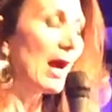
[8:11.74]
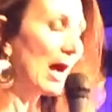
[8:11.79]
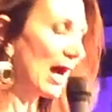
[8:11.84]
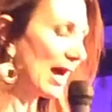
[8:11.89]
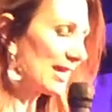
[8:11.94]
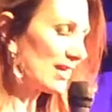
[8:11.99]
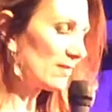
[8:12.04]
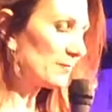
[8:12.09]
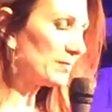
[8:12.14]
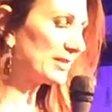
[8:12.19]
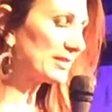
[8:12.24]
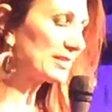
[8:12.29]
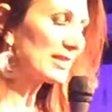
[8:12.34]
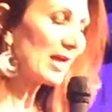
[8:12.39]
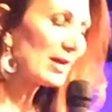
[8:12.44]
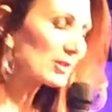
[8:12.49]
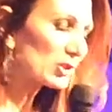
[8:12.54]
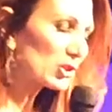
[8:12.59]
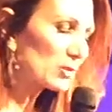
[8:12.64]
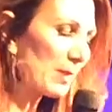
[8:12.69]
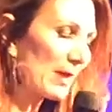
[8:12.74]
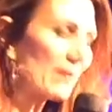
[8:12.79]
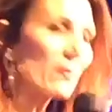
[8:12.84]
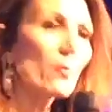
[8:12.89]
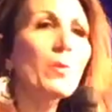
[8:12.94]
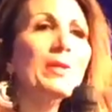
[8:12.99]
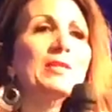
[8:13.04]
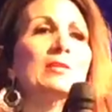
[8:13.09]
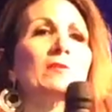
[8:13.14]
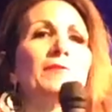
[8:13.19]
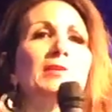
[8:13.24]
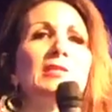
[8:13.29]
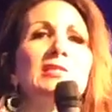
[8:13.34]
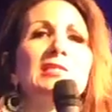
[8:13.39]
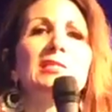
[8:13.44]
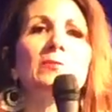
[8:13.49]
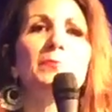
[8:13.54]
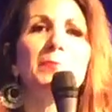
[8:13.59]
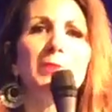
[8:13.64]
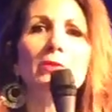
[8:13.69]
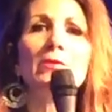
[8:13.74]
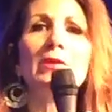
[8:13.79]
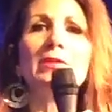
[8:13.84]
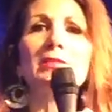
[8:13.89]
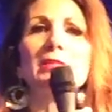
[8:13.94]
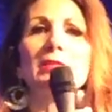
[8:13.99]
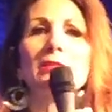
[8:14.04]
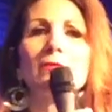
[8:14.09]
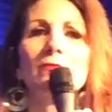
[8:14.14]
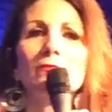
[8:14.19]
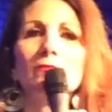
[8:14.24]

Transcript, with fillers: I have been touched by the wind of his spirit.